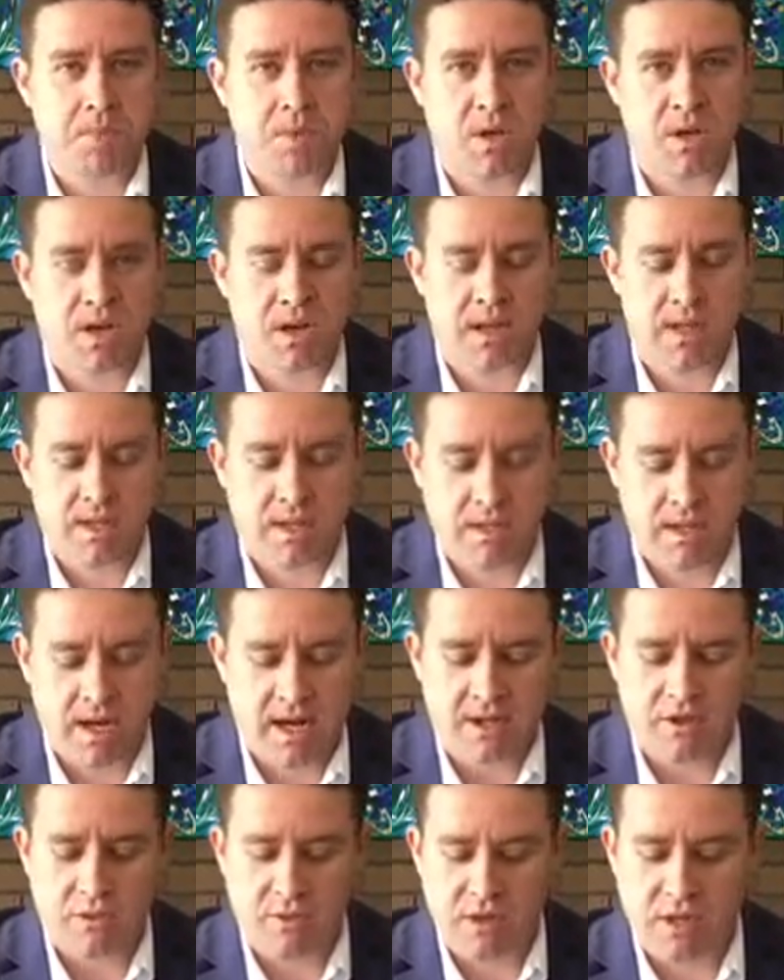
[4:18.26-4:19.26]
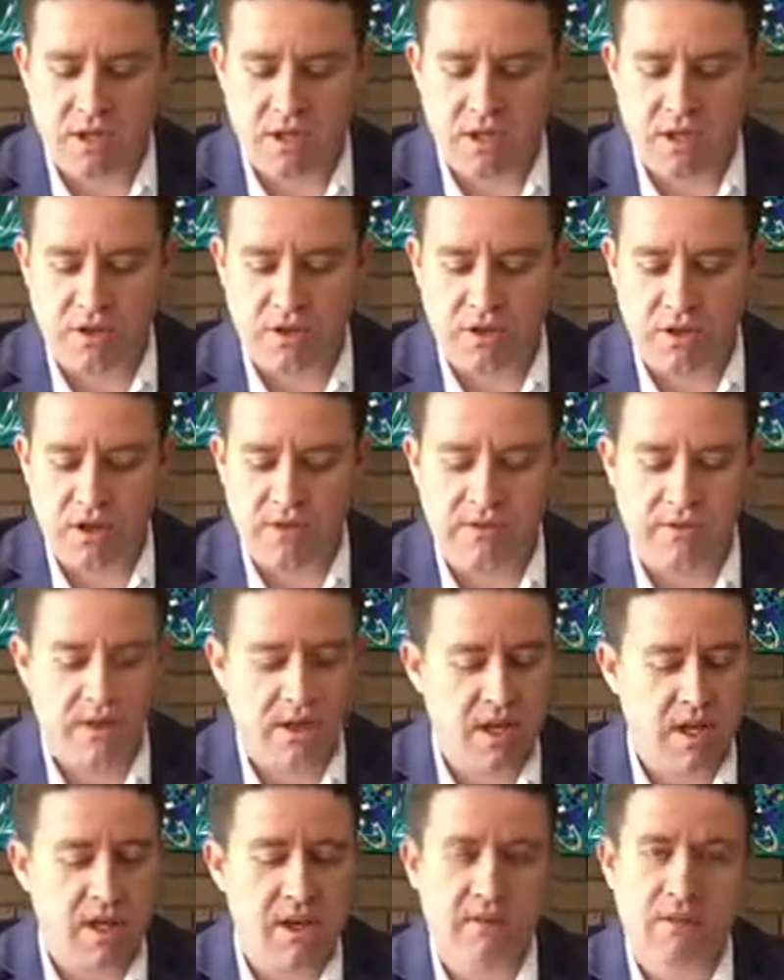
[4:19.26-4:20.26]
I guess, attributes in your life.
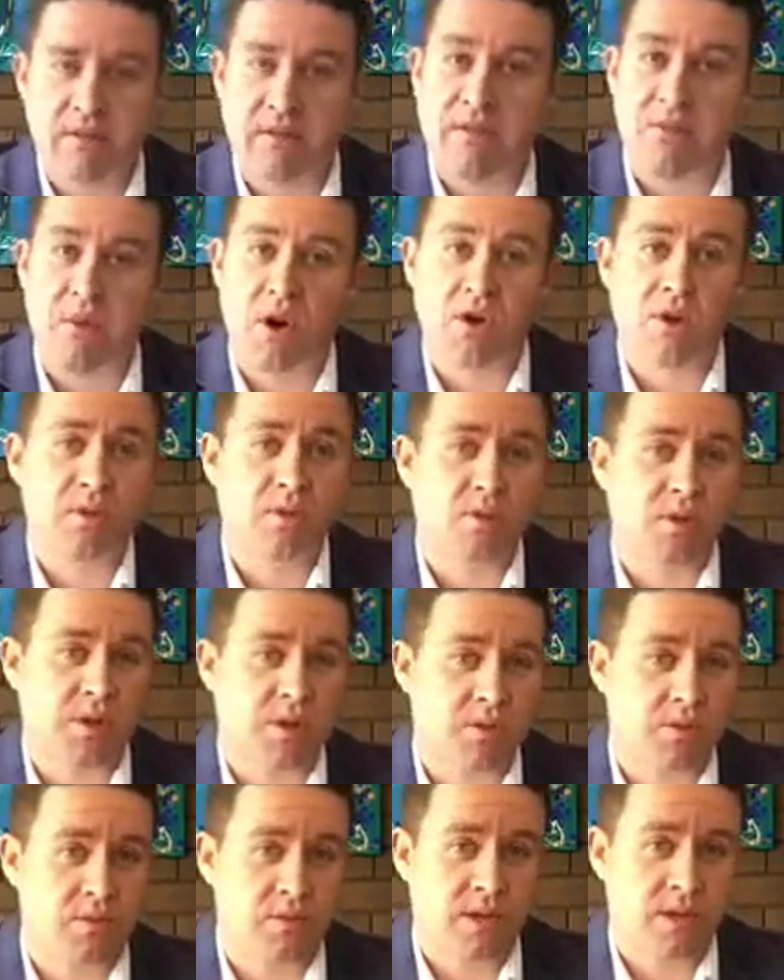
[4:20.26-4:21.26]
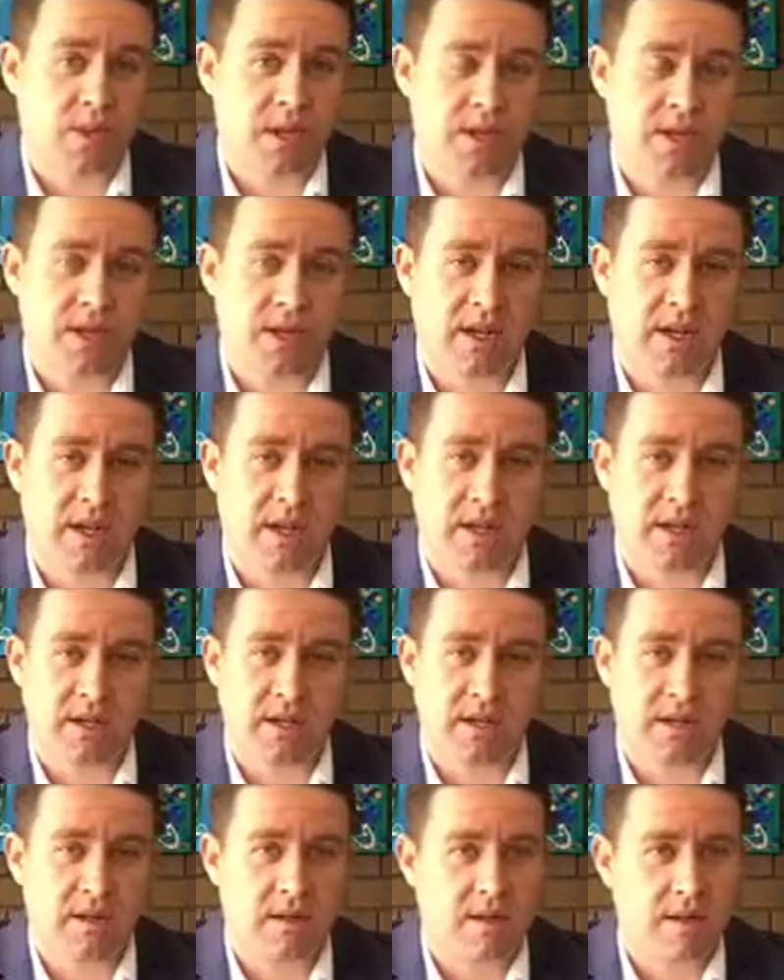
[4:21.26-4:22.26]
If you have multiple superannuation
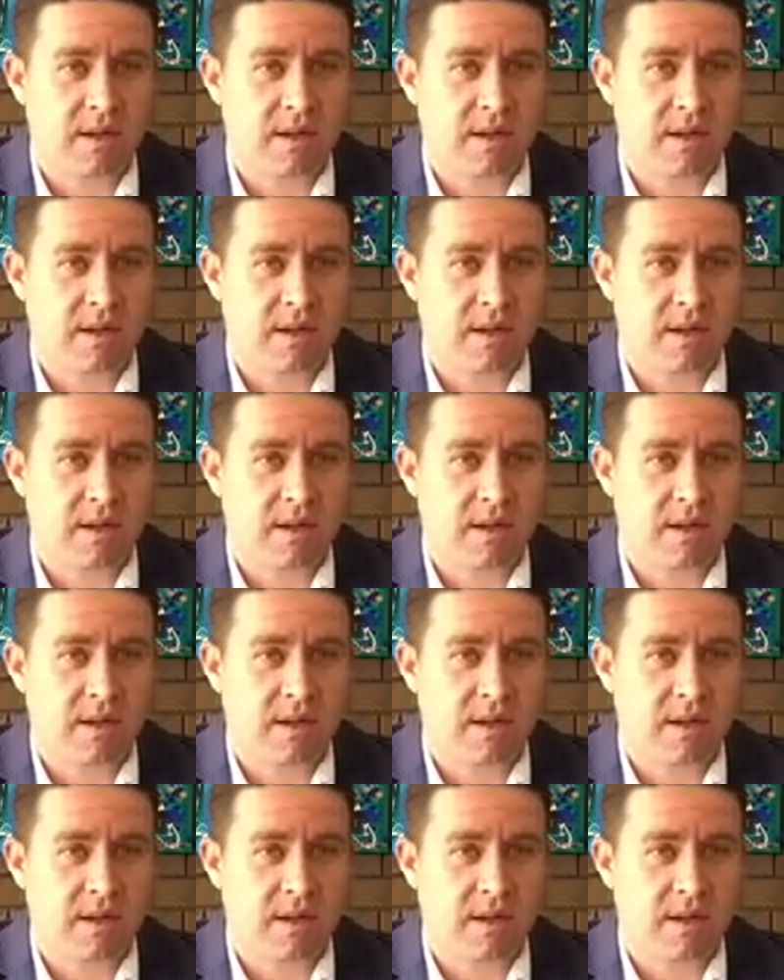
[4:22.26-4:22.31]
accounts,